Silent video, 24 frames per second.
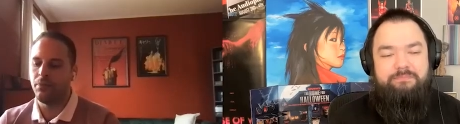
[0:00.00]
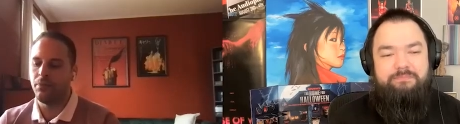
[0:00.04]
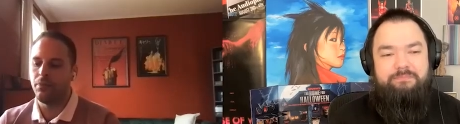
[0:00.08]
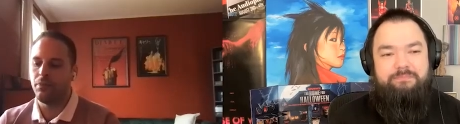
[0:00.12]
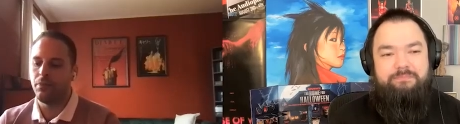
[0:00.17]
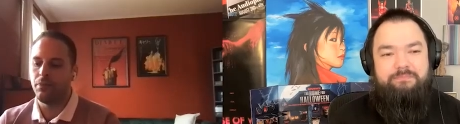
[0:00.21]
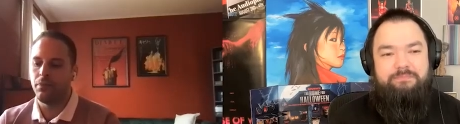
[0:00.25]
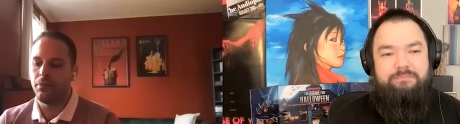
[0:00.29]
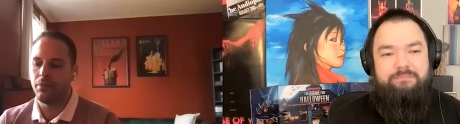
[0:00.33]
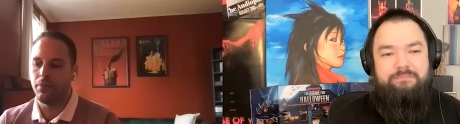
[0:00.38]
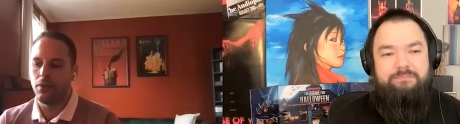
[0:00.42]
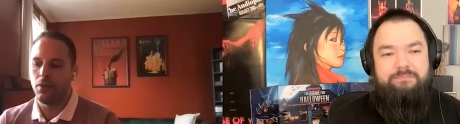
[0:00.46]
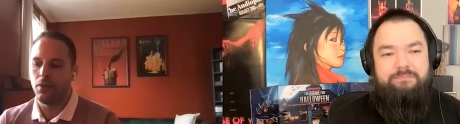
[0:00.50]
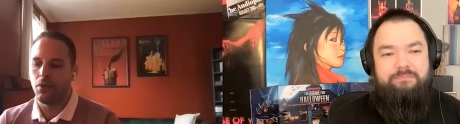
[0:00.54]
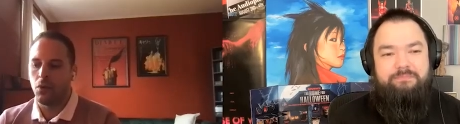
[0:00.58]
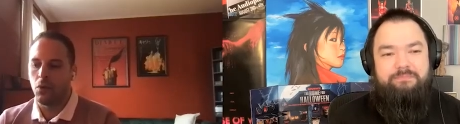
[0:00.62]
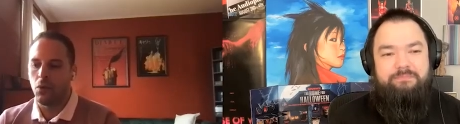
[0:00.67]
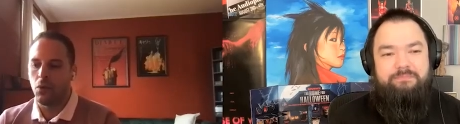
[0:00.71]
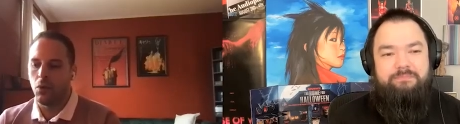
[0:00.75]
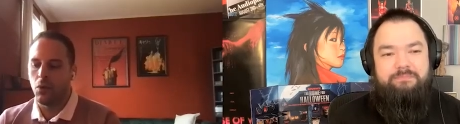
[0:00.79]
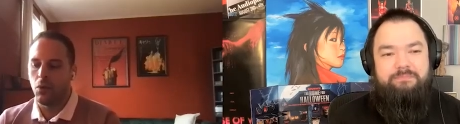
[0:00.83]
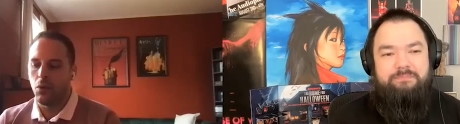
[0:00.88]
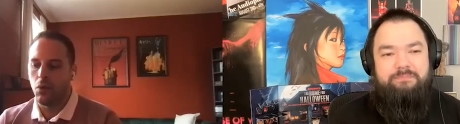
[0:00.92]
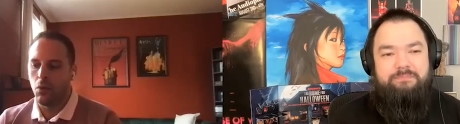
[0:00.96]

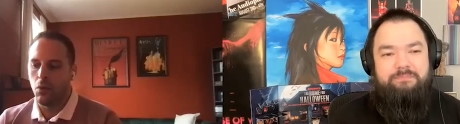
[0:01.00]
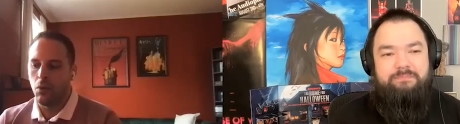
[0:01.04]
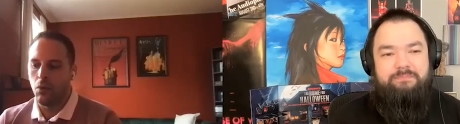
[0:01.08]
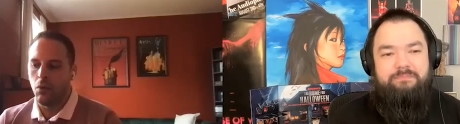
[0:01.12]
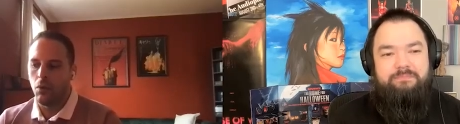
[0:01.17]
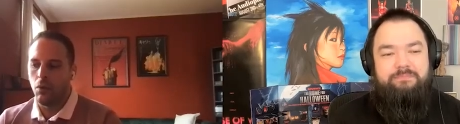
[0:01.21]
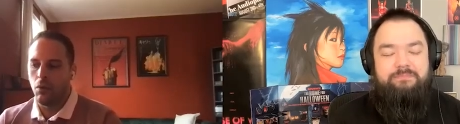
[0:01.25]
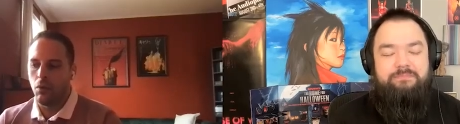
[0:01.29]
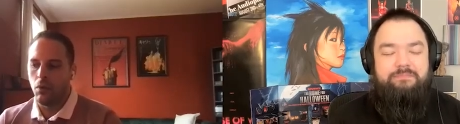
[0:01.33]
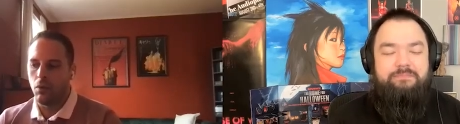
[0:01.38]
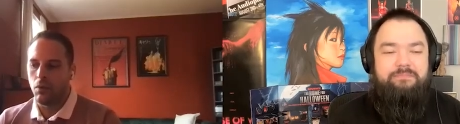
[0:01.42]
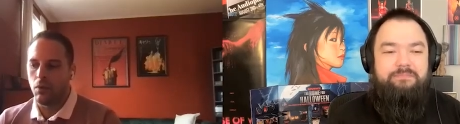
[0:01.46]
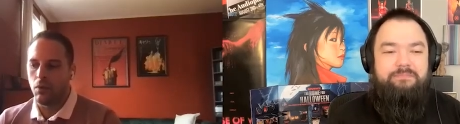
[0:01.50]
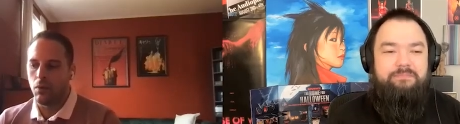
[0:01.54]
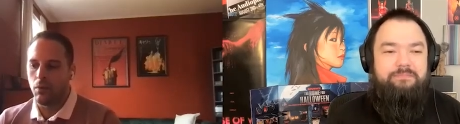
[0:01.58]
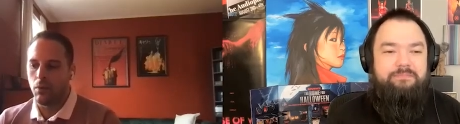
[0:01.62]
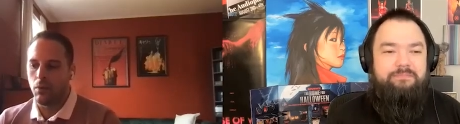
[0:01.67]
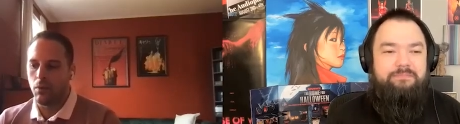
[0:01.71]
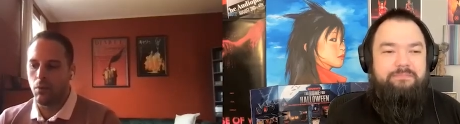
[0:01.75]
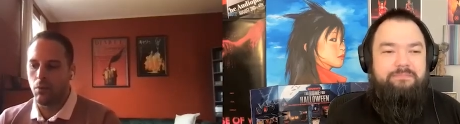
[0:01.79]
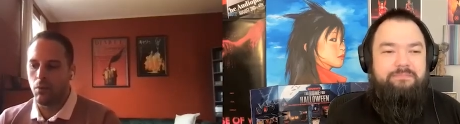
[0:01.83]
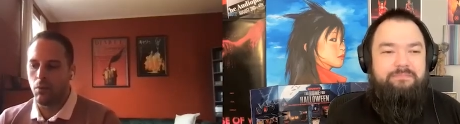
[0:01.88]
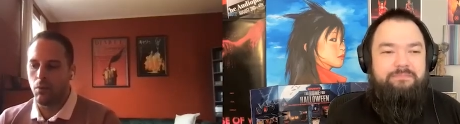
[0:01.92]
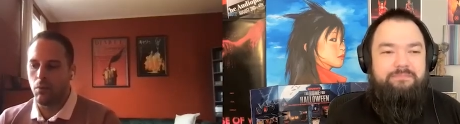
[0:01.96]

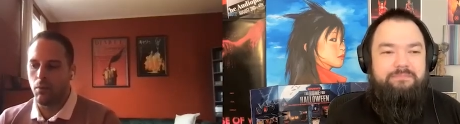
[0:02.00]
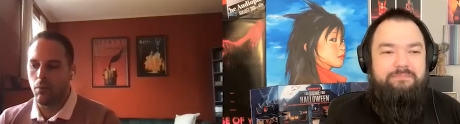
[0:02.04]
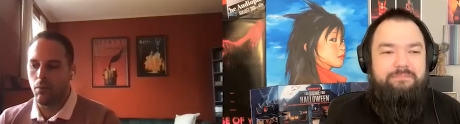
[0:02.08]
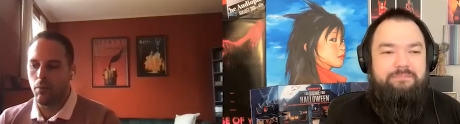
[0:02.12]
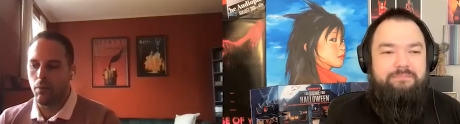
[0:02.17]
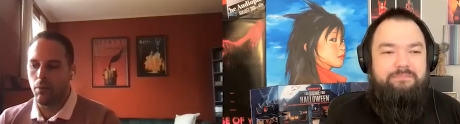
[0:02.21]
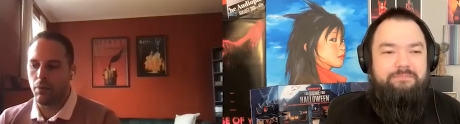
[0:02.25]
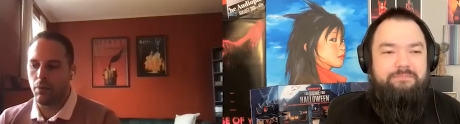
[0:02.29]
Nothing is said.